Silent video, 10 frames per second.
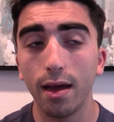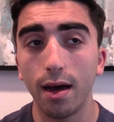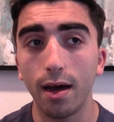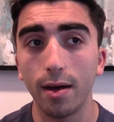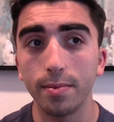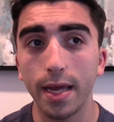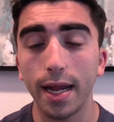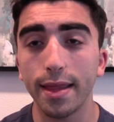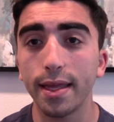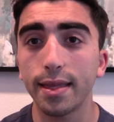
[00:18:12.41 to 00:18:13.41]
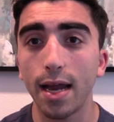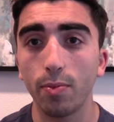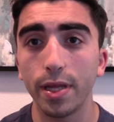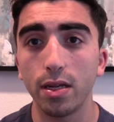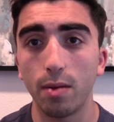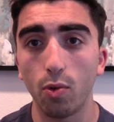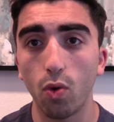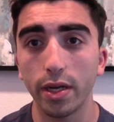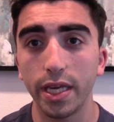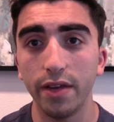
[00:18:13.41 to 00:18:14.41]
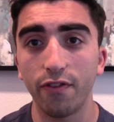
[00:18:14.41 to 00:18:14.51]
And I think that'll be the number one key